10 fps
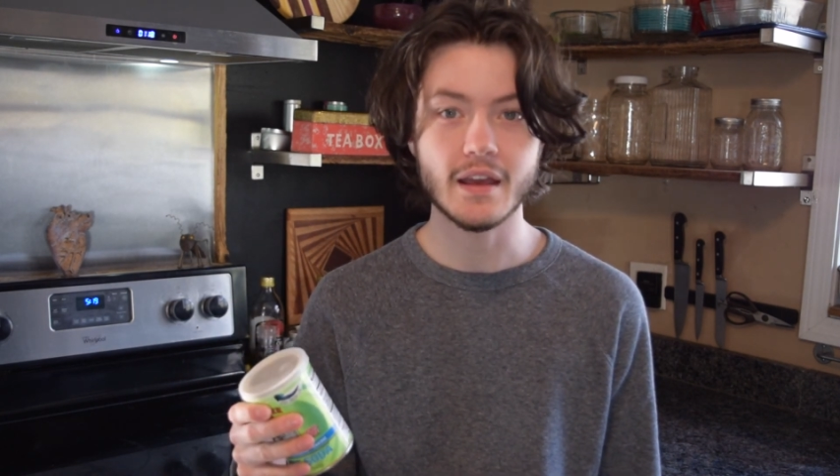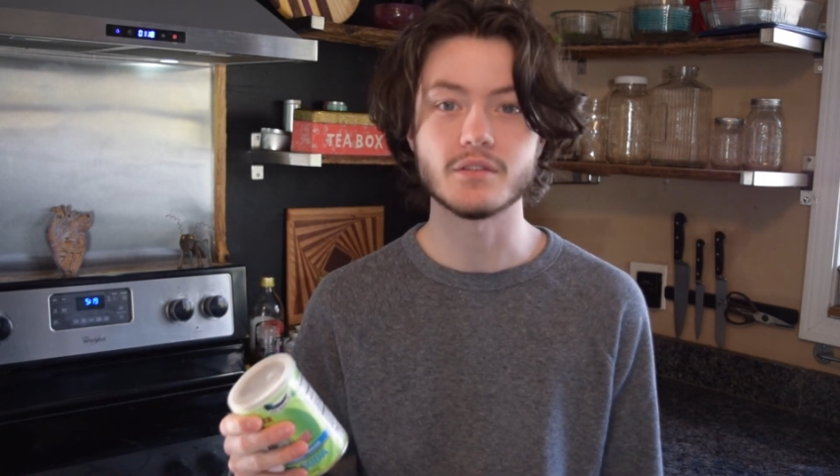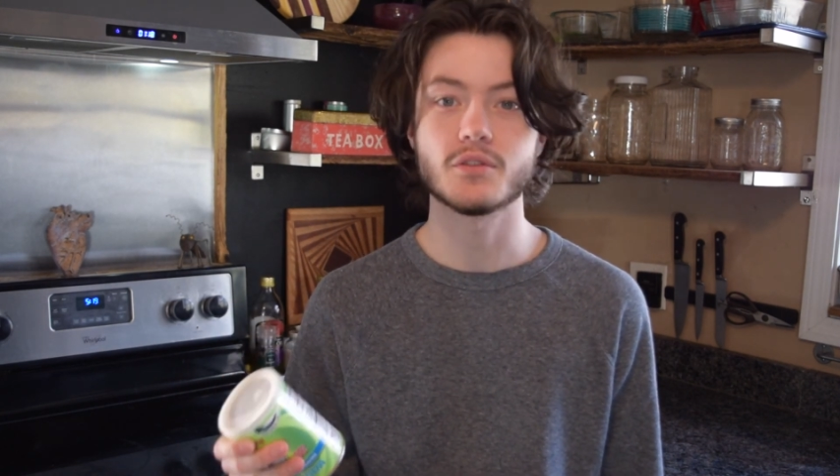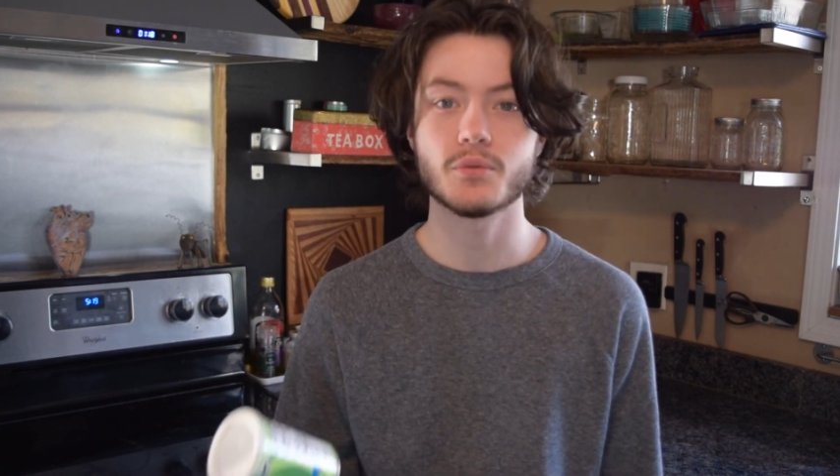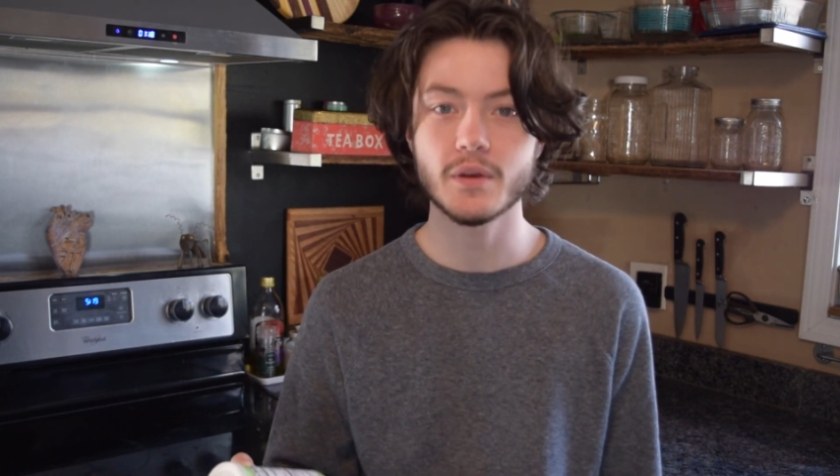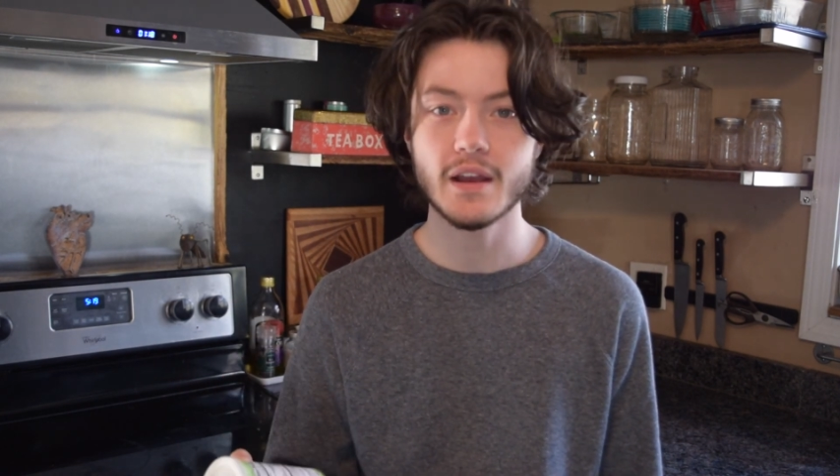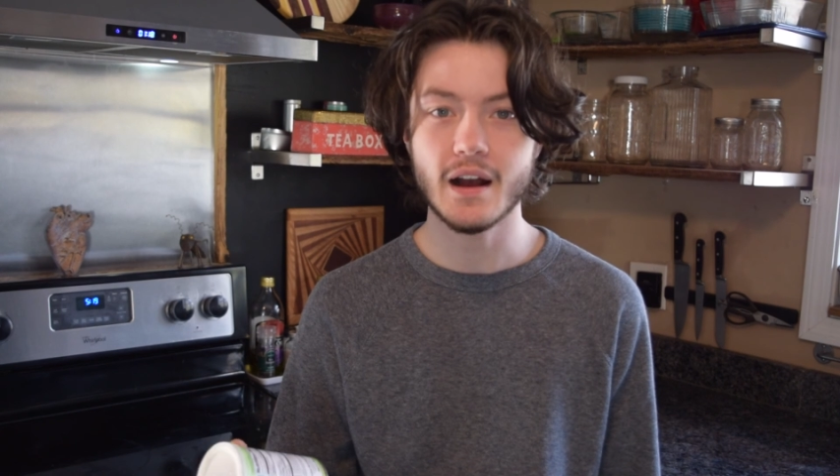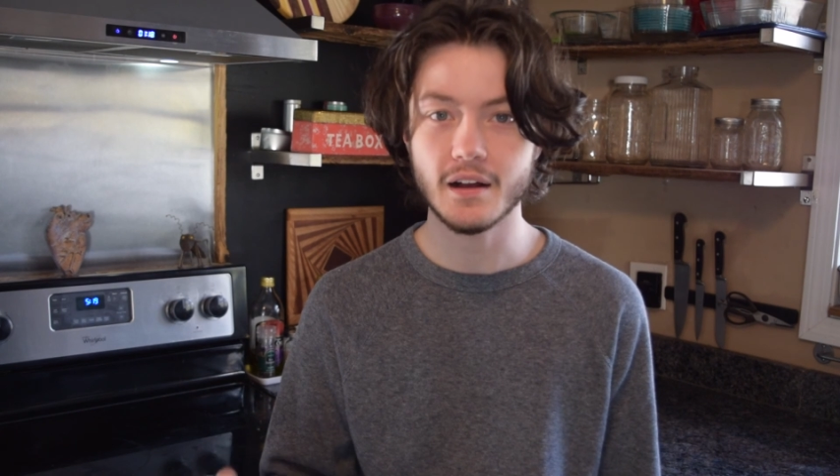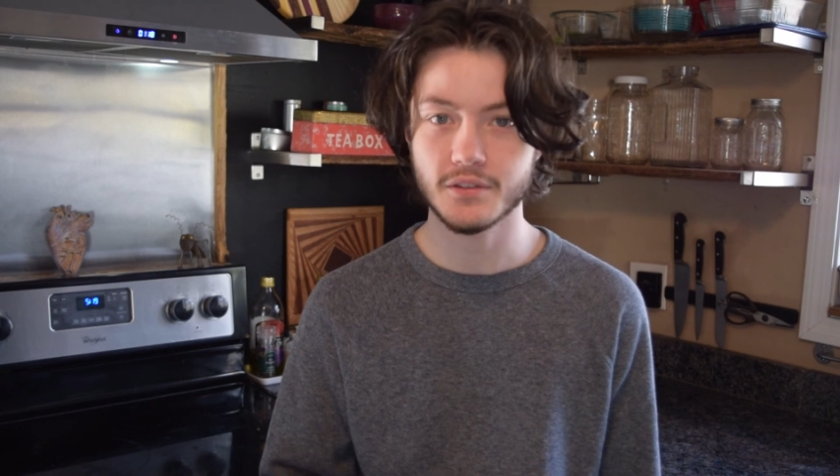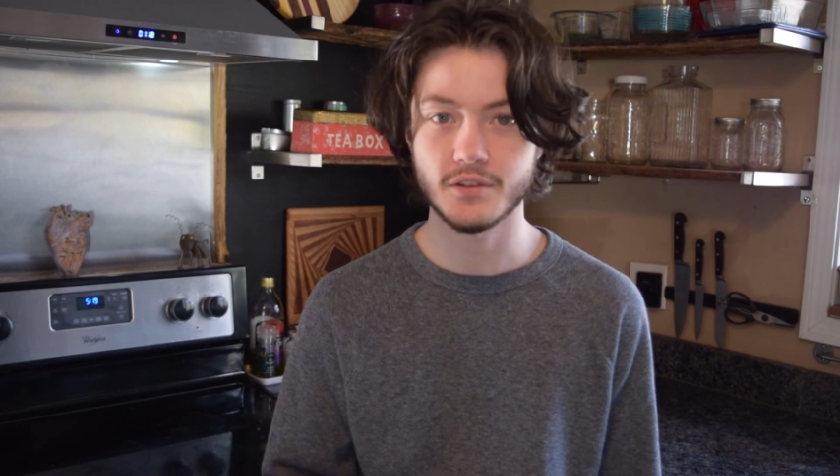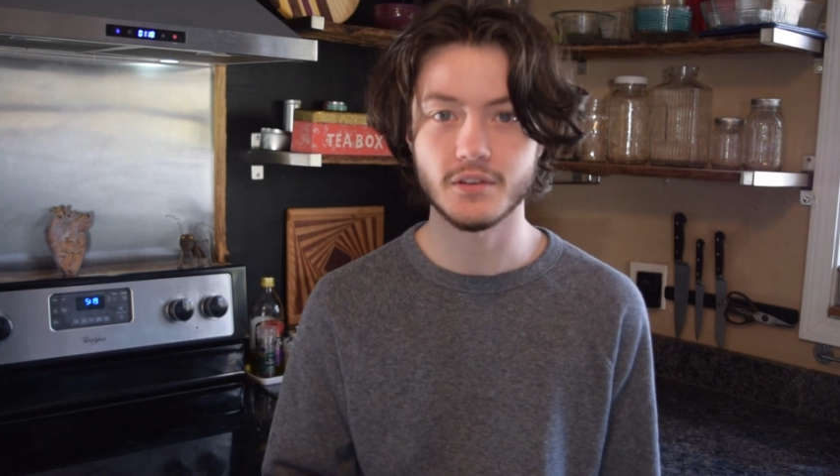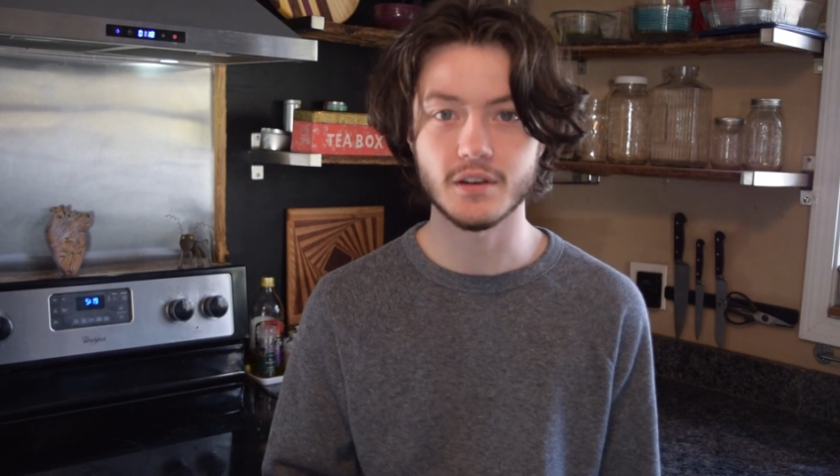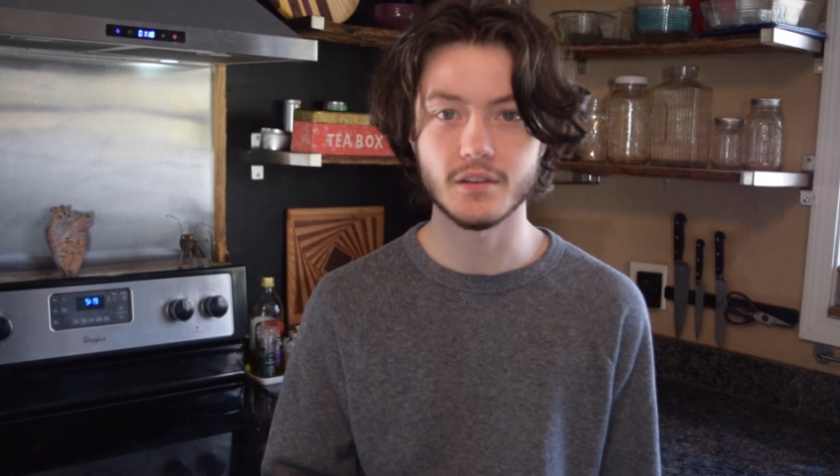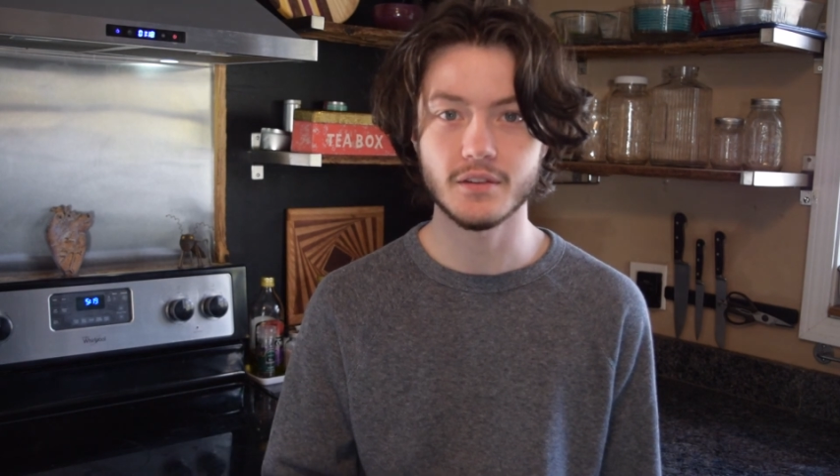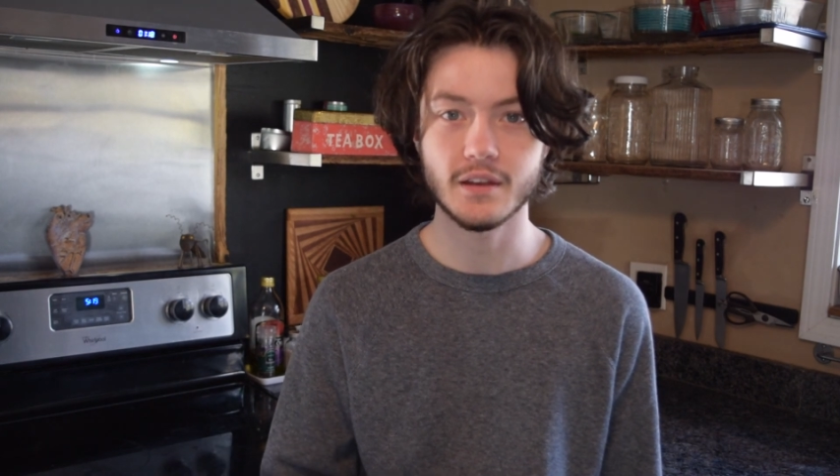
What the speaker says: and 3 oxygens